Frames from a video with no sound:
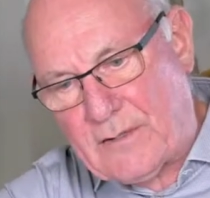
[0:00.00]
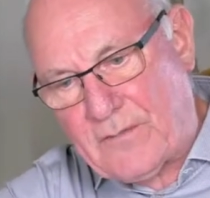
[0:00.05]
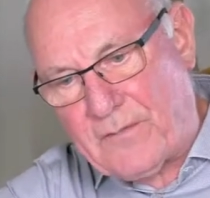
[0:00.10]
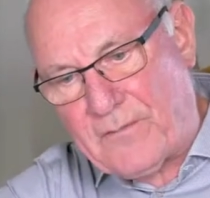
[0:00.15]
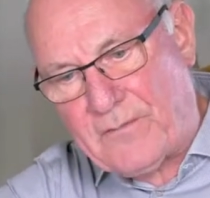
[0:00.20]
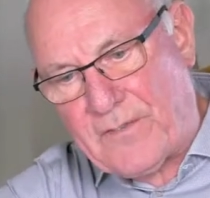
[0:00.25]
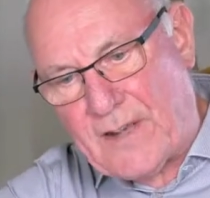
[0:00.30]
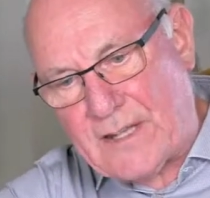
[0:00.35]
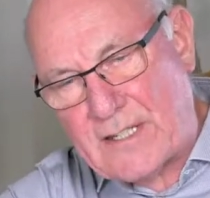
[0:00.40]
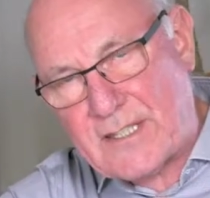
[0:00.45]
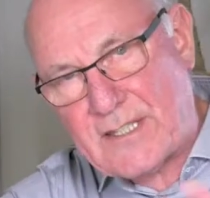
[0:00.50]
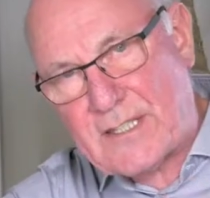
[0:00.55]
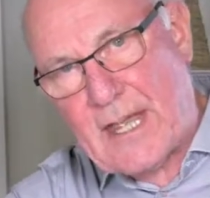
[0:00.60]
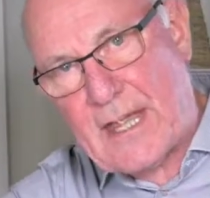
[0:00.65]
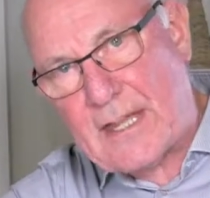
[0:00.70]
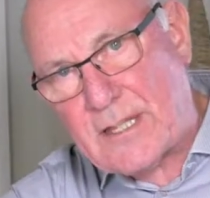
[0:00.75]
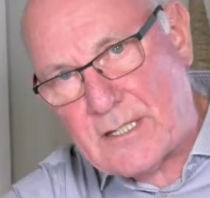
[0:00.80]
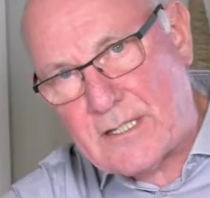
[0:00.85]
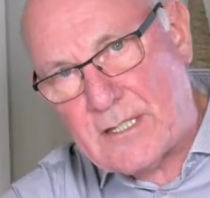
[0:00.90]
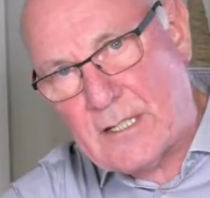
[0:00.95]
a
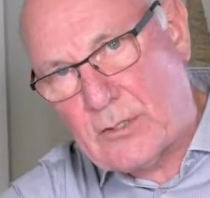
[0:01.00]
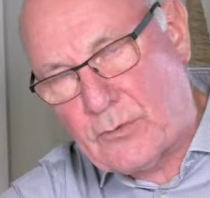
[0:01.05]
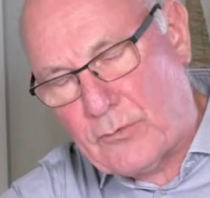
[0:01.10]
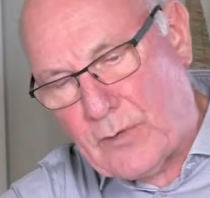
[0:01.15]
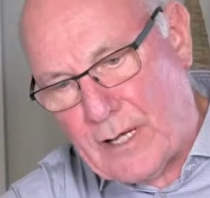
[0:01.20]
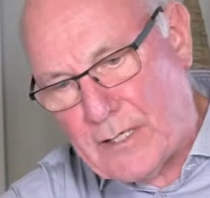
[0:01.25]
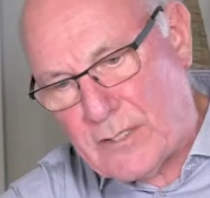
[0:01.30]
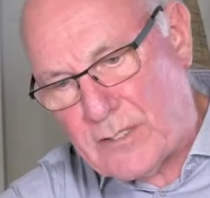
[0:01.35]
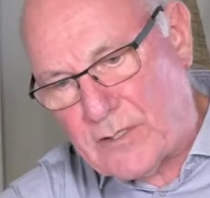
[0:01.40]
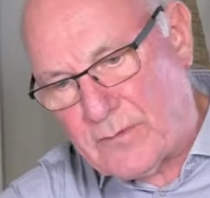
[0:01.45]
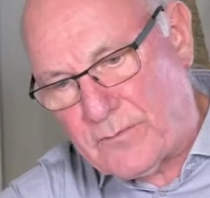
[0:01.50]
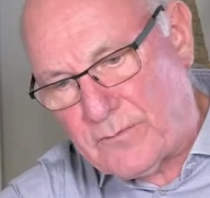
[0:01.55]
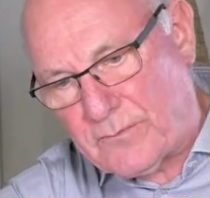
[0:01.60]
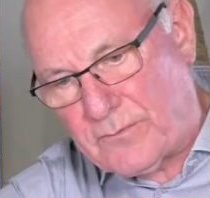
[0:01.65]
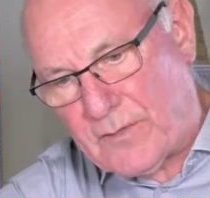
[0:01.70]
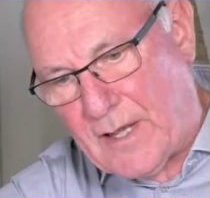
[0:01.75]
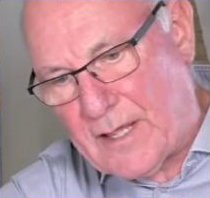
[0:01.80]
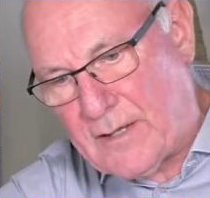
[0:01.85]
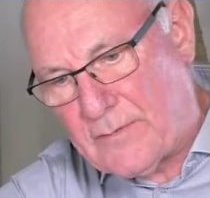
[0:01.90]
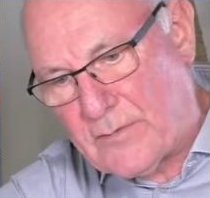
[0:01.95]
fantastic range of
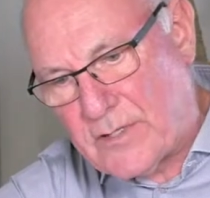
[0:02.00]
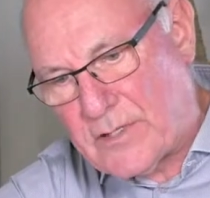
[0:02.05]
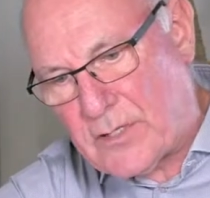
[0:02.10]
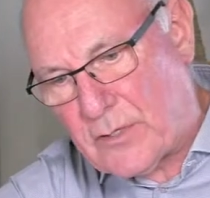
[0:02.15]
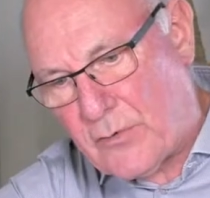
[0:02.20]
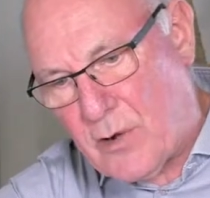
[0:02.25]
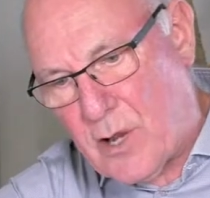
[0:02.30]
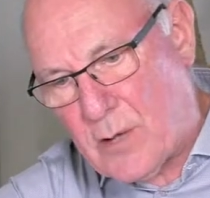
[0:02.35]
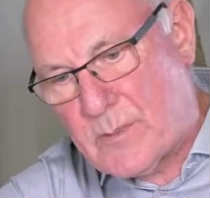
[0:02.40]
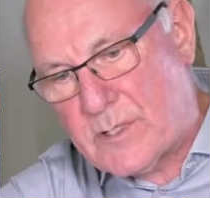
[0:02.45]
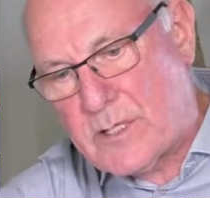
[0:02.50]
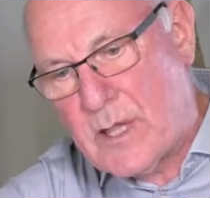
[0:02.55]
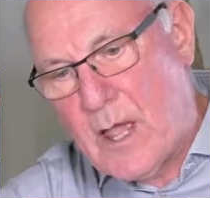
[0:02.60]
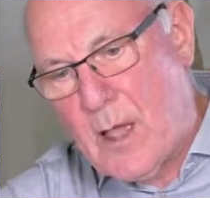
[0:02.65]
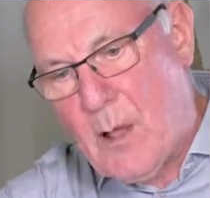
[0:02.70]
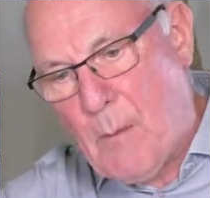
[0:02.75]
flavors and aromas,